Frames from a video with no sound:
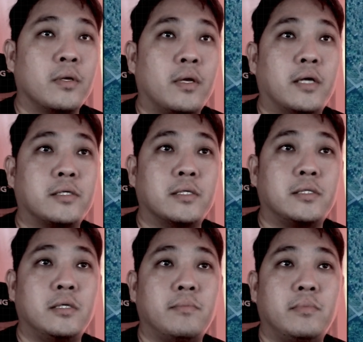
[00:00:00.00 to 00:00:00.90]
As you can
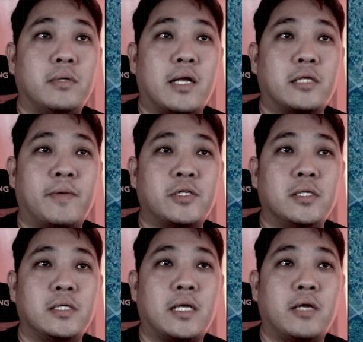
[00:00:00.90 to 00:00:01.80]
see, especially
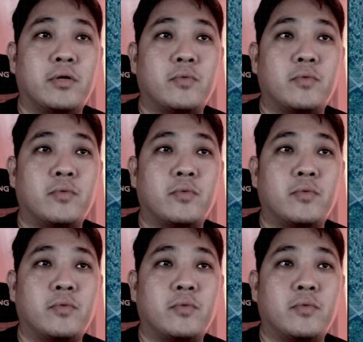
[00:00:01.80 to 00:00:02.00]
this area